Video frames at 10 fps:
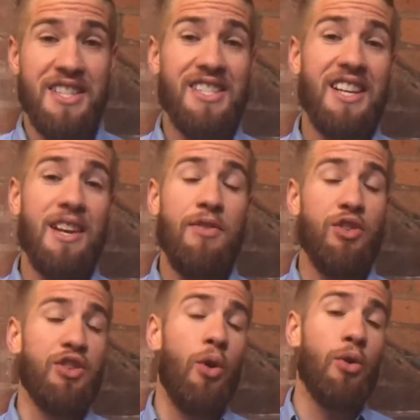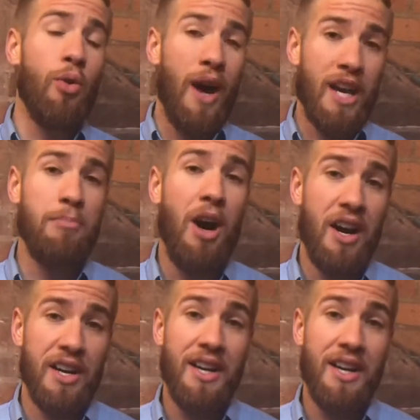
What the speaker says: That's going to give you your total out-of-pocket